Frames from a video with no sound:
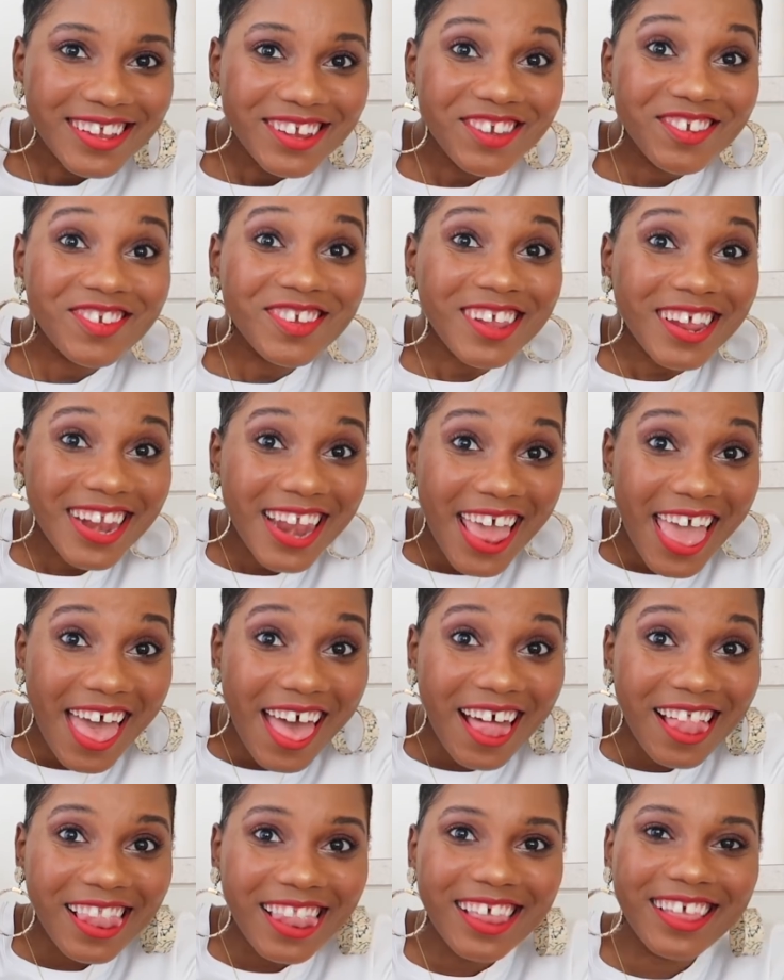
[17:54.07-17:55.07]

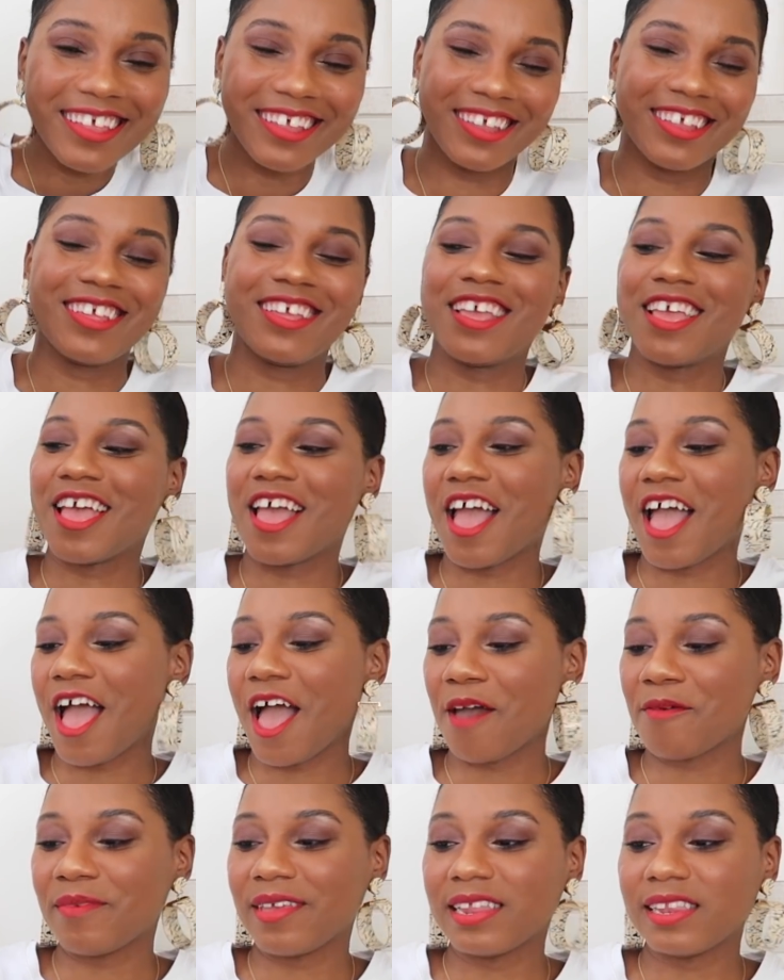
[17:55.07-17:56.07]
Chanel.
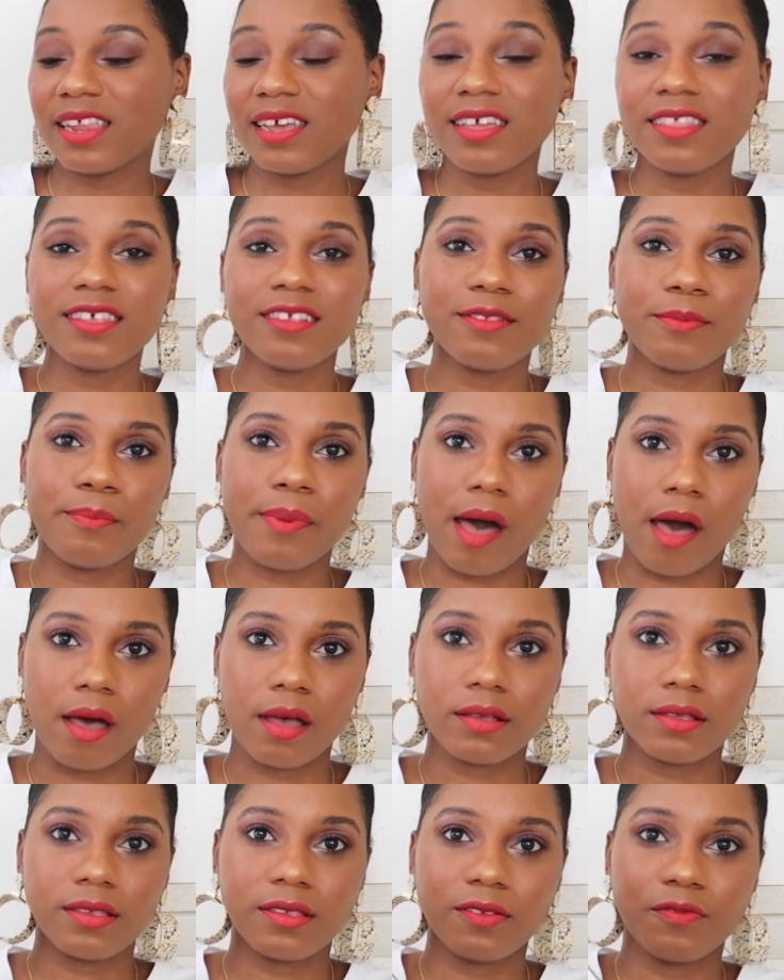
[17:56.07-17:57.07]
I mean, look at this
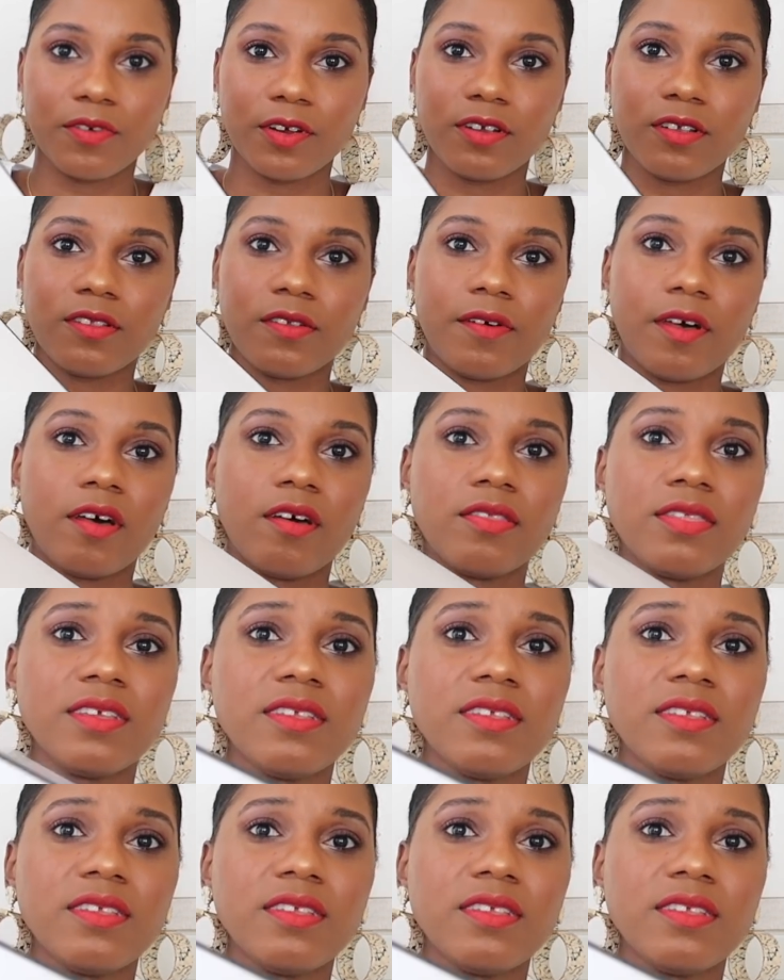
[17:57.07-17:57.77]
box, first of all.